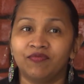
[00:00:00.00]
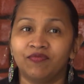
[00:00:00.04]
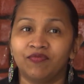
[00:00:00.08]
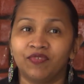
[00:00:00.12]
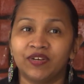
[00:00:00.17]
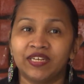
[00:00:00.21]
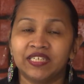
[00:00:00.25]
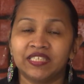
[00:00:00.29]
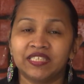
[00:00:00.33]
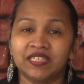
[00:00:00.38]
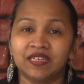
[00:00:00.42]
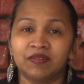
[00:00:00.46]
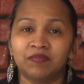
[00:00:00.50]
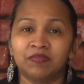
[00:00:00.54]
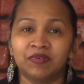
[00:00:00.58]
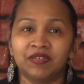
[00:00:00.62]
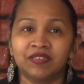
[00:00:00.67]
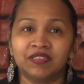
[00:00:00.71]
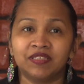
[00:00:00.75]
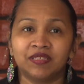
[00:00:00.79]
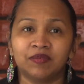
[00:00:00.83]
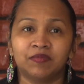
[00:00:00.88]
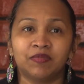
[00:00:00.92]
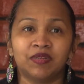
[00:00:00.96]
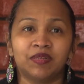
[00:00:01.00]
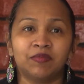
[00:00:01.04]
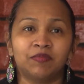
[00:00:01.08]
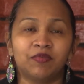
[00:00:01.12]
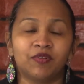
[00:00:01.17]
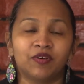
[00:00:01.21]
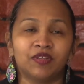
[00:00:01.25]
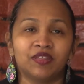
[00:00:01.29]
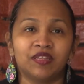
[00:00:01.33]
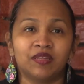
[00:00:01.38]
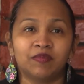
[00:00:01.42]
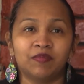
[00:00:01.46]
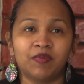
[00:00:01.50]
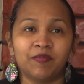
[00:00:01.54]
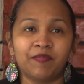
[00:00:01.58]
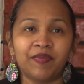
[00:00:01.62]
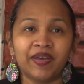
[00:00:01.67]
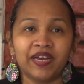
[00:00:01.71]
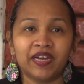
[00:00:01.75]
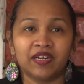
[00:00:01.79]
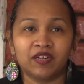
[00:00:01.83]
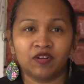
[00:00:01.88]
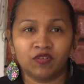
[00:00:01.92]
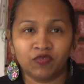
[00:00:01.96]
For example, if somebody brought them a
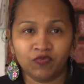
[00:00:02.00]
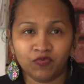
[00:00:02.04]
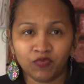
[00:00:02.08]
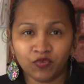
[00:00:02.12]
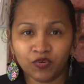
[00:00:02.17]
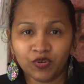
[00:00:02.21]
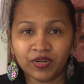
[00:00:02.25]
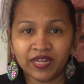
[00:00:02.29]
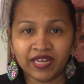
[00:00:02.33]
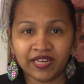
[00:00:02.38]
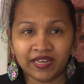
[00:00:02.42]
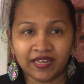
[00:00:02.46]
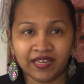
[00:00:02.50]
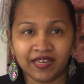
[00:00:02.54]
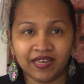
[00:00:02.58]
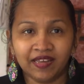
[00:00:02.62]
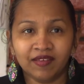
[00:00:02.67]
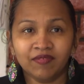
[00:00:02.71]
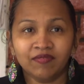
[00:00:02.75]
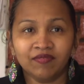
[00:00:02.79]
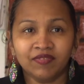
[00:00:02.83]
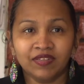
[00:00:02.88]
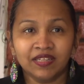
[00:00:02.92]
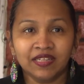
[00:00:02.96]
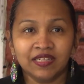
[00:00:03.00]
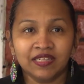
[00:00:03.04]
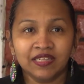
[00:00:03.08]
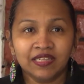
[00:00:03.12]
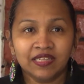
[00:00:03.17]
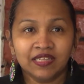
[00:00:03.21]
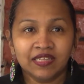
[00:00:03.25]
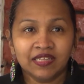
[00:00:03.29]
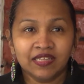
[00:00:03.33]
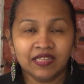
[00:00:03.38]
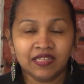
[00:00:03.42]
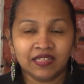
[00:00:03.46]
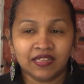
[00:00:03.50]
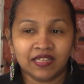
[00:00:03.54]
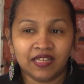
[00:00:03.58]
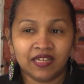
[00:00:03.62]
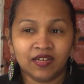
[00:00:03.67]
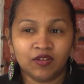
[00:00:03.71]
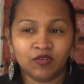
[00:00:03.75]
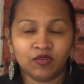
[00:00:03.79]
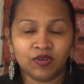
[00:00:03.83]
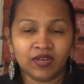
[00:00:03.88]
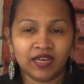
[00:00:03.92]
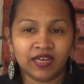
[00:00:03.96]
packet of food and gave, they
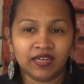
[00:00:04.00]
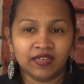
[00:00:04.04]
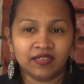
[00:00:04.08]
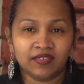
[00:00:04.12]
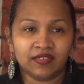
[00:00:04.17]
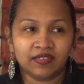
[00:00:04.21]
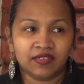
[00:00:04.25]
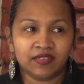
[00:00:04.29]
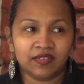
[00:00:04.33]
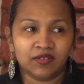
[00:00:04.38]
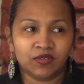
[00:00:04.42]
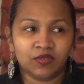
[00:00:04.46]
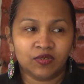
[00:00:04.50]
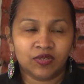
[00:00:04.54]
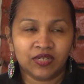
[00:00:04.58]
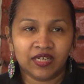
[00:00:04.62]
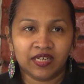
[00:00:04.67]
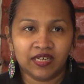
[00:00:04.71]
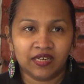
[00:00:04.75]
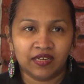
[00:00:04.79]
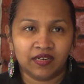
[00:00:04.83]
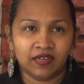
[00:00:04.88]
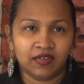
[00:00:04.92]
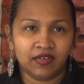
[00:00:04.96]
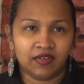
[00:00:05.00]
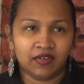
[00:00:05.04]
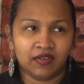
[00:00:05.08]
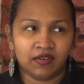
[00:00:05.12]
look at okay.